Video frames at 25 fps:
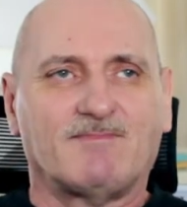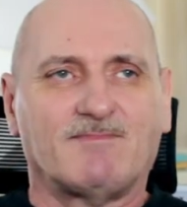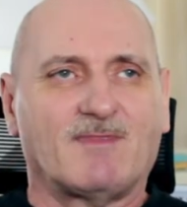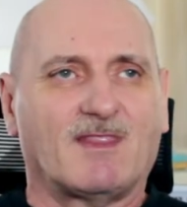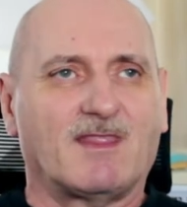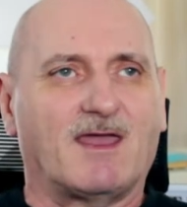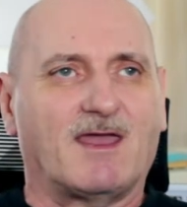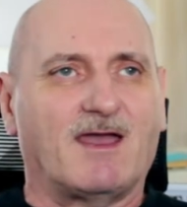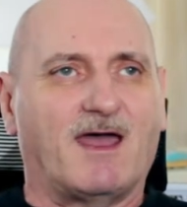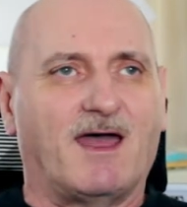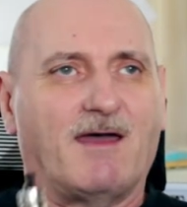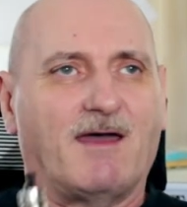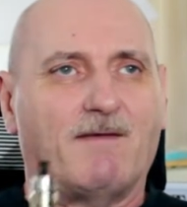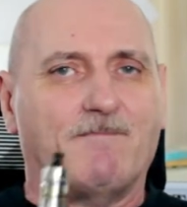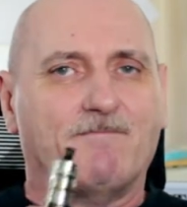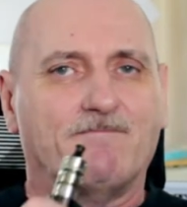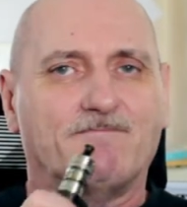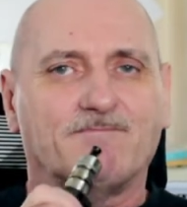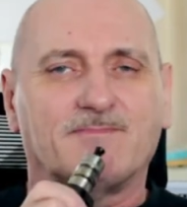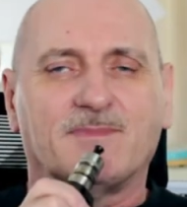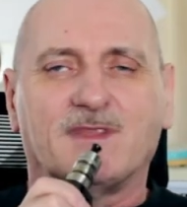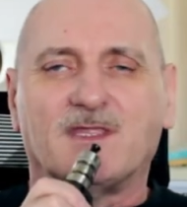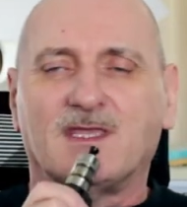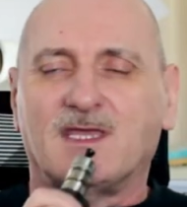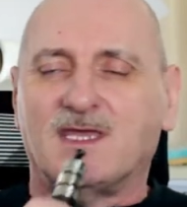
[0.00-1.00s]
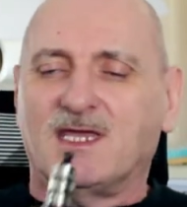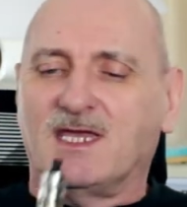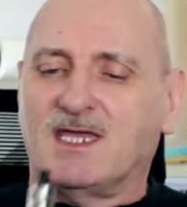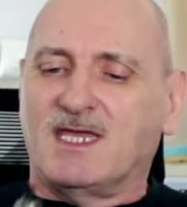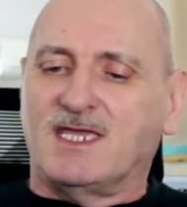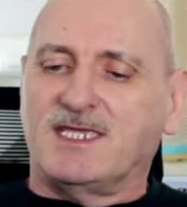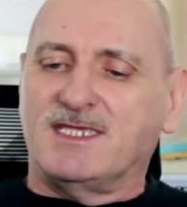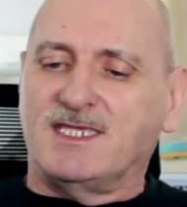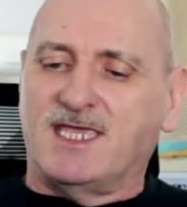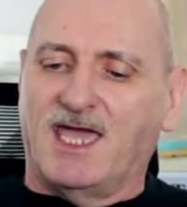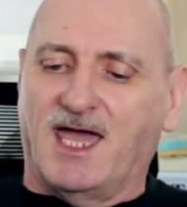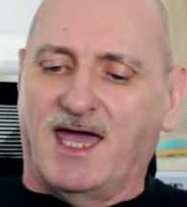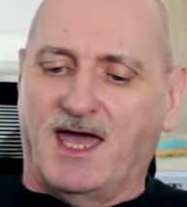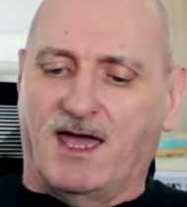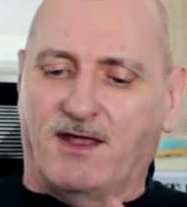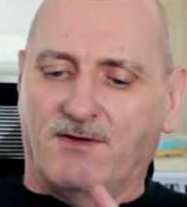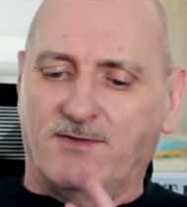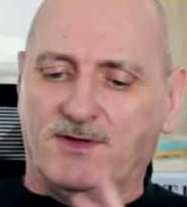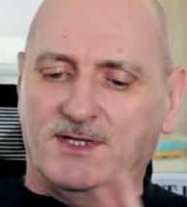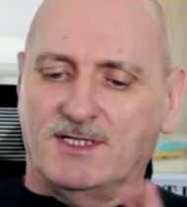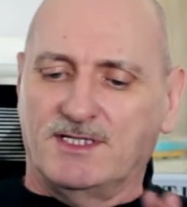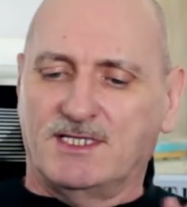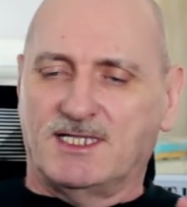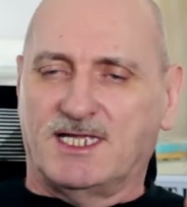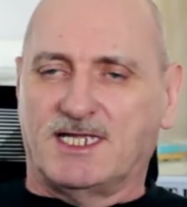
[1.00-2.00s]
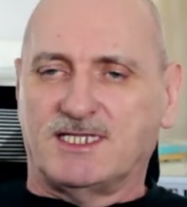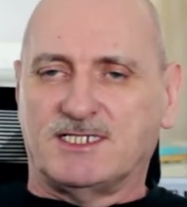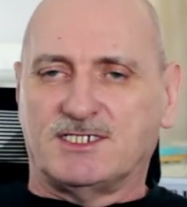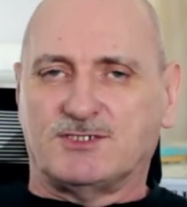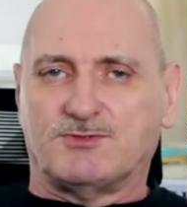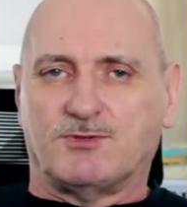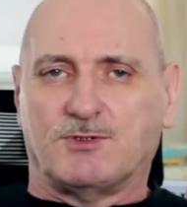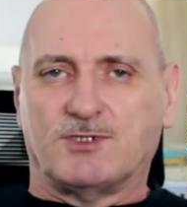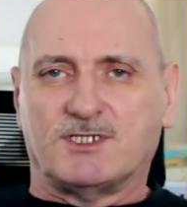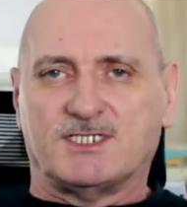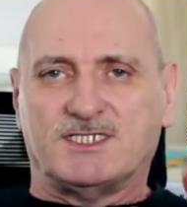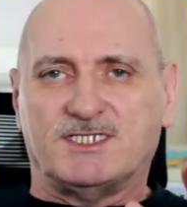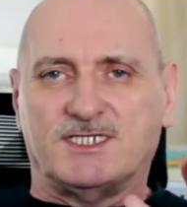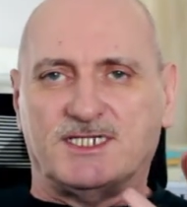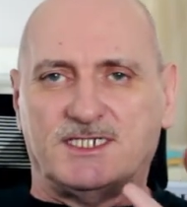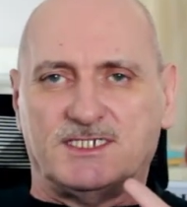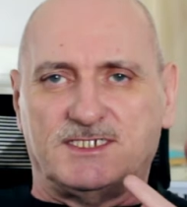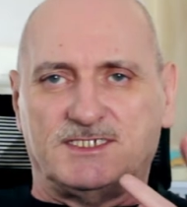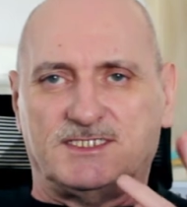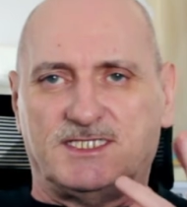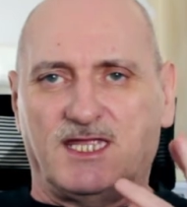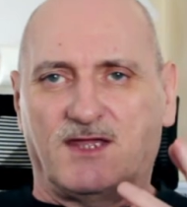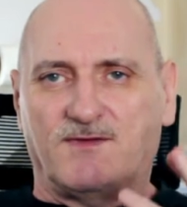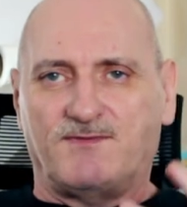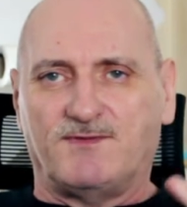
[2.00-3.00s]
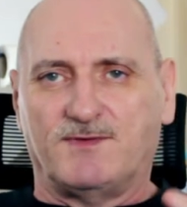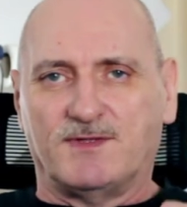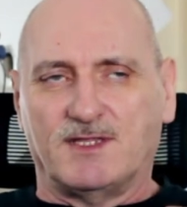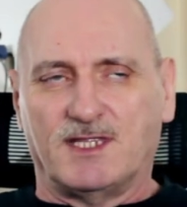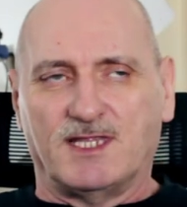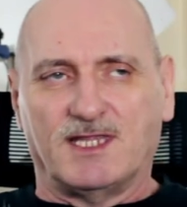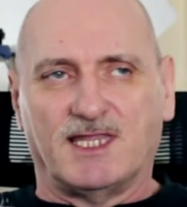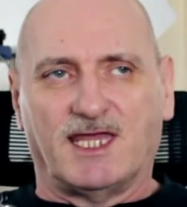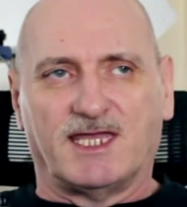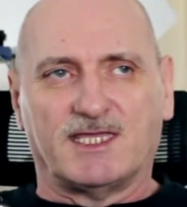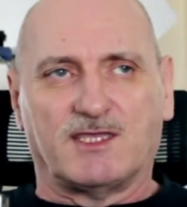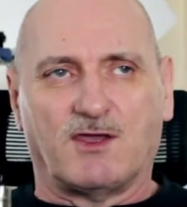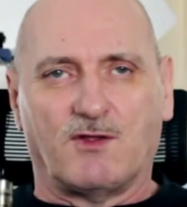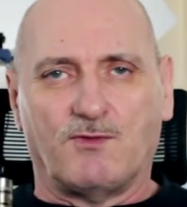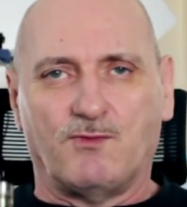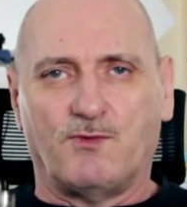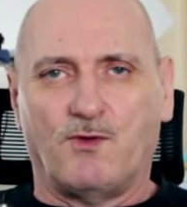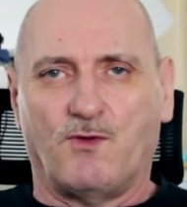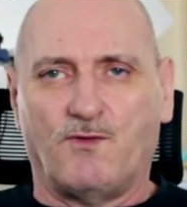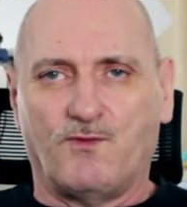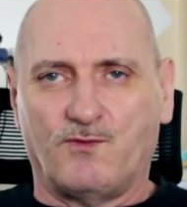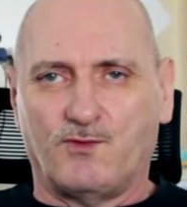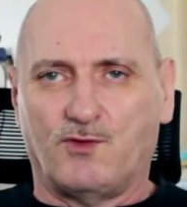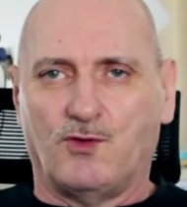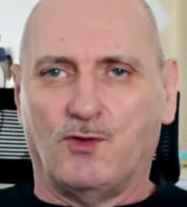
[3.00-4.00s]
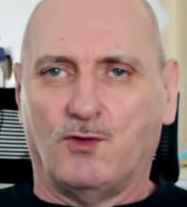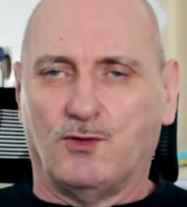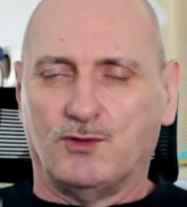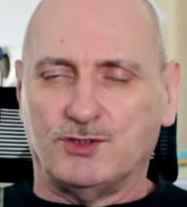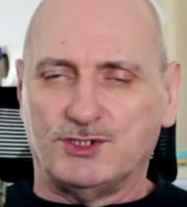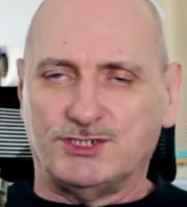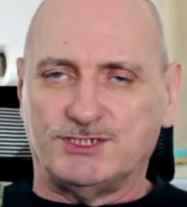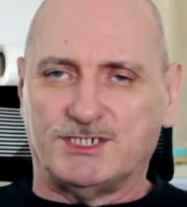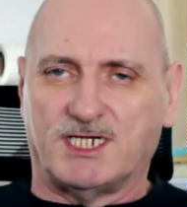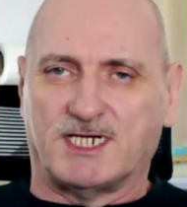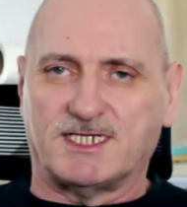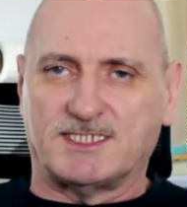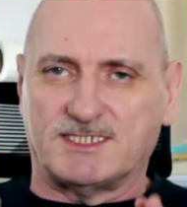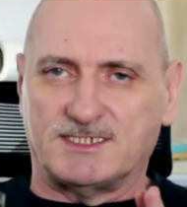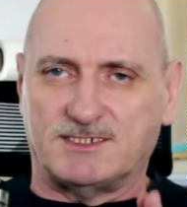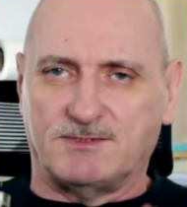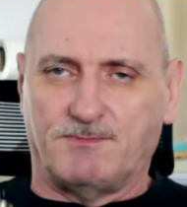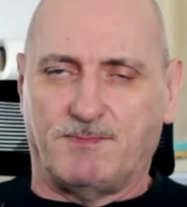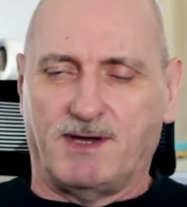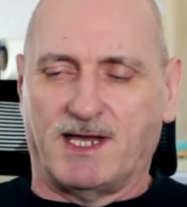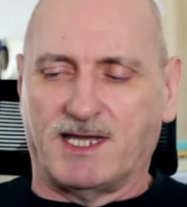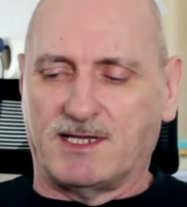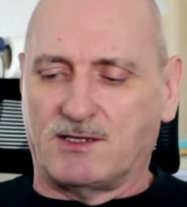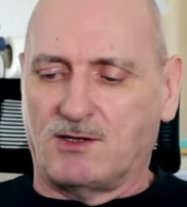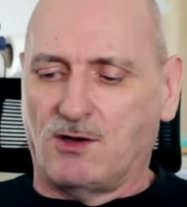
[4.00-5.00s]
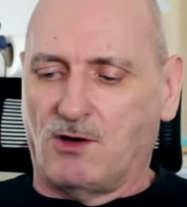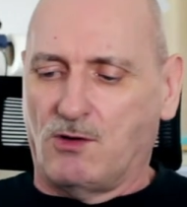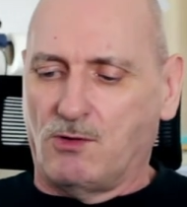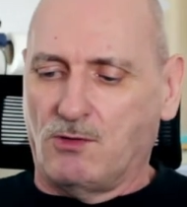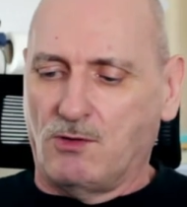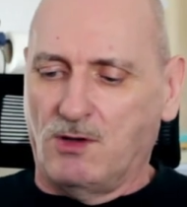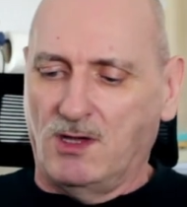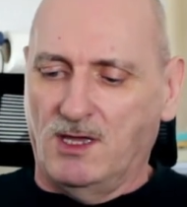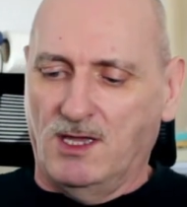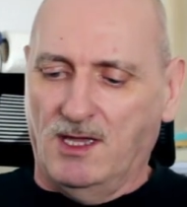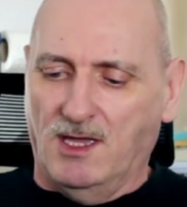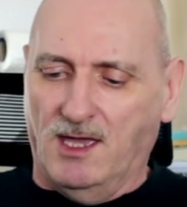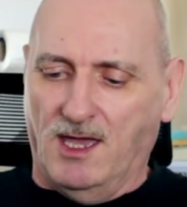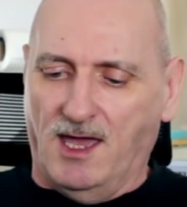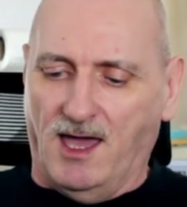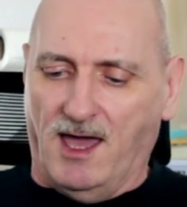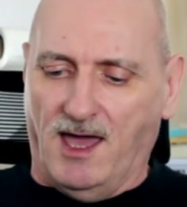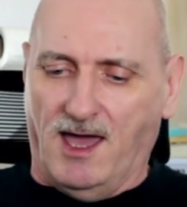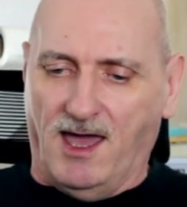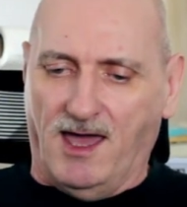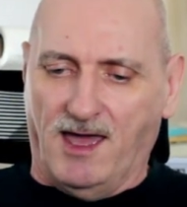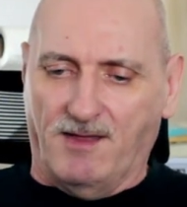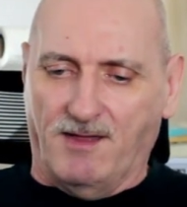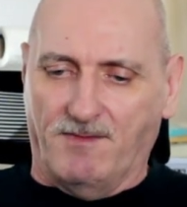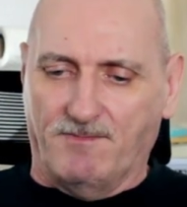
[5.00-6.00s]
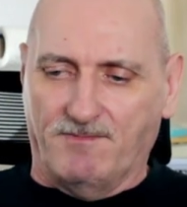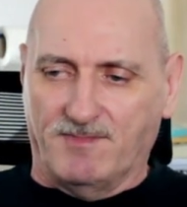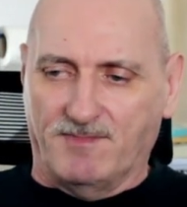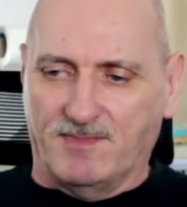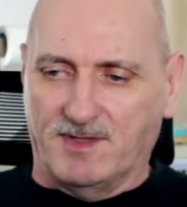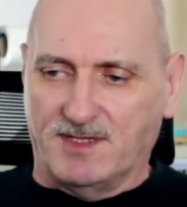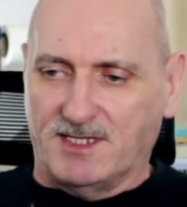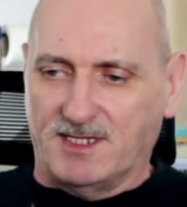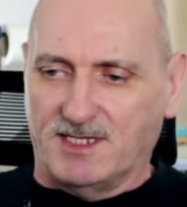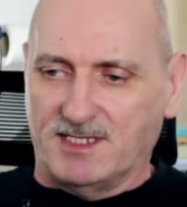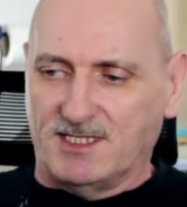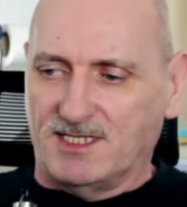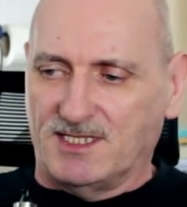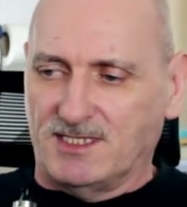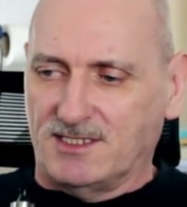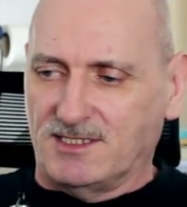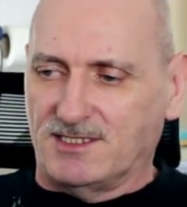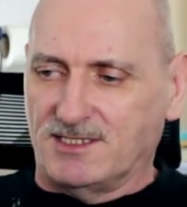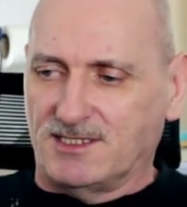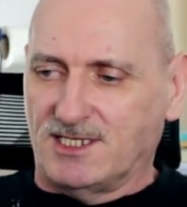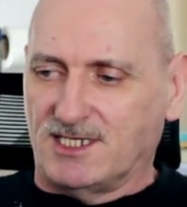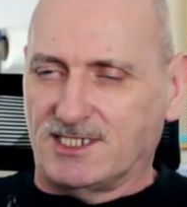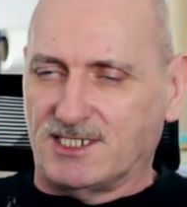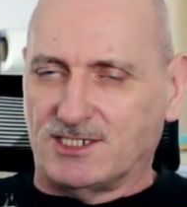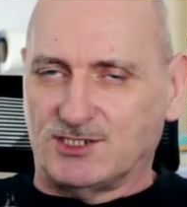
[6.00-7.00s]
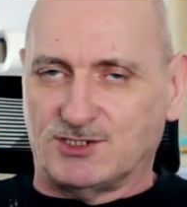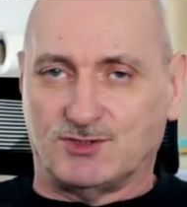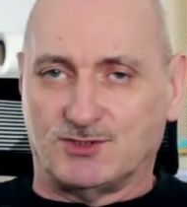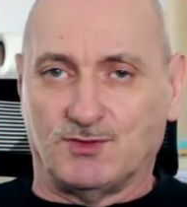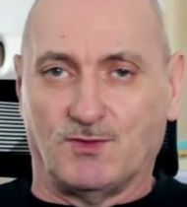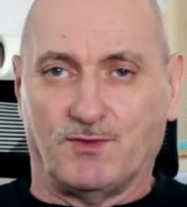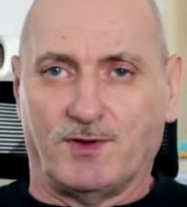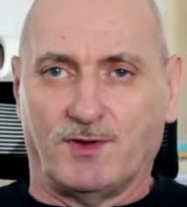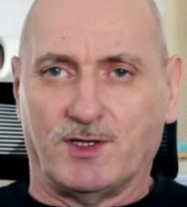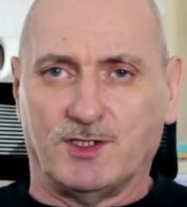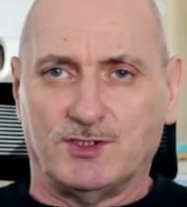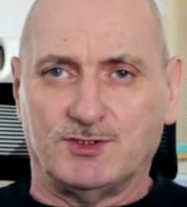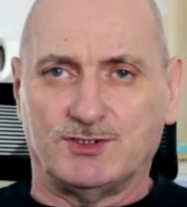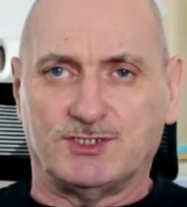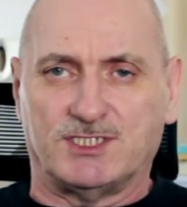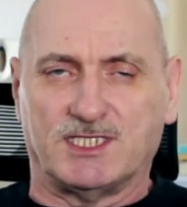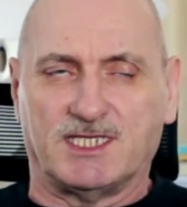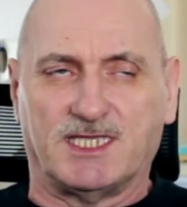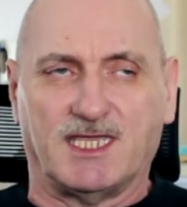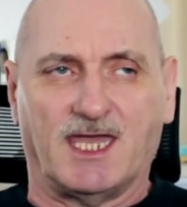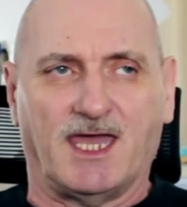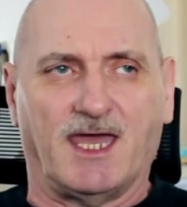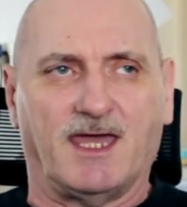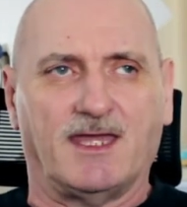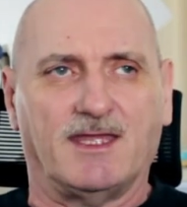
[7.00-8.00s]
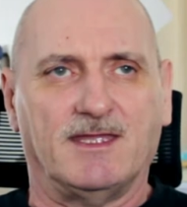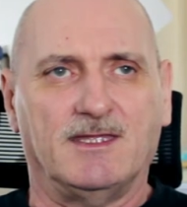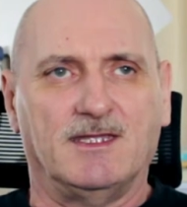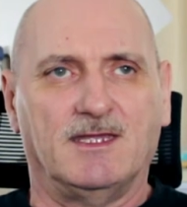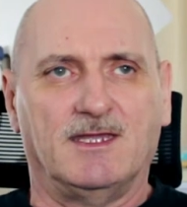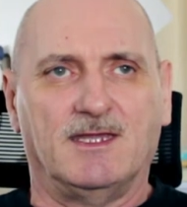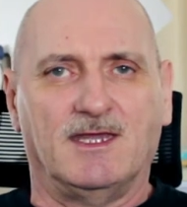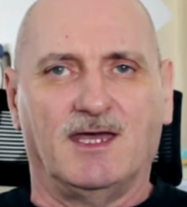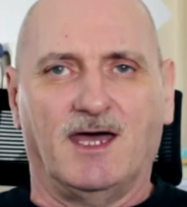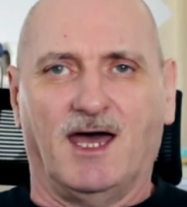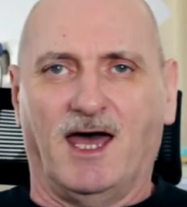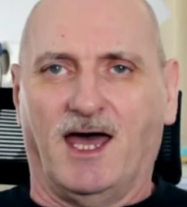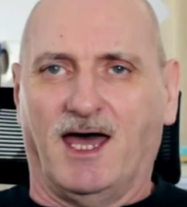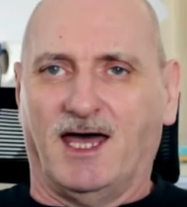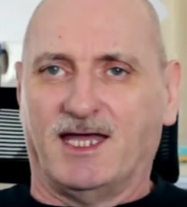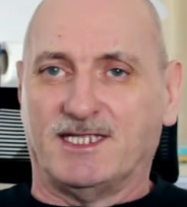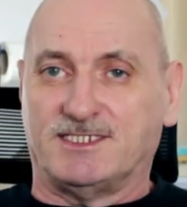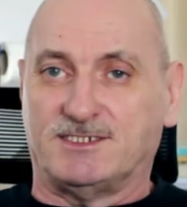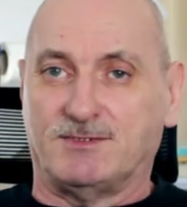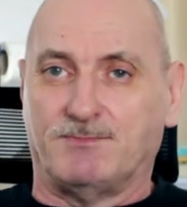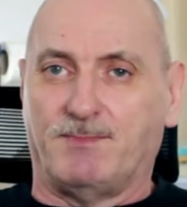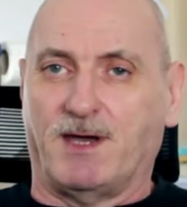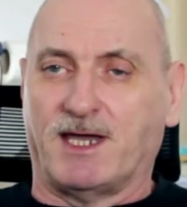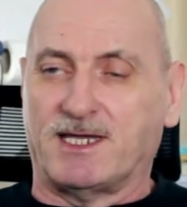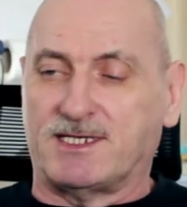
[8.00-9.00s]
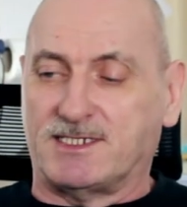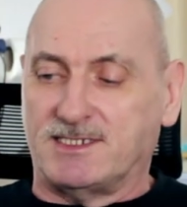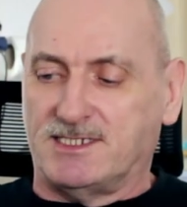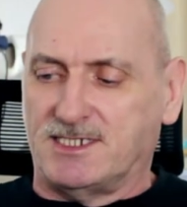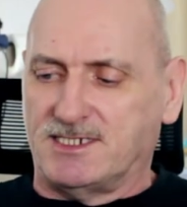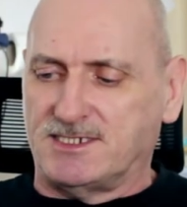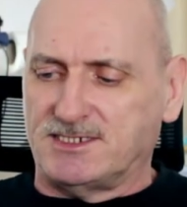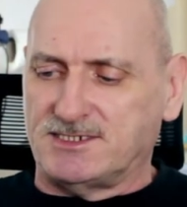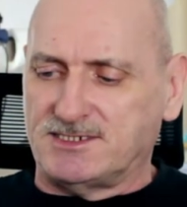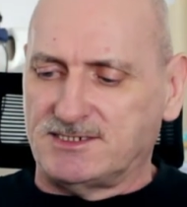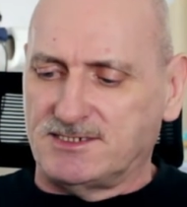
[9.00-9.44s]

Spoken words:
Yeah, I really like this one because it is definitely like a rough cut shag tobacco, like the stuff I used to get a tobacconist.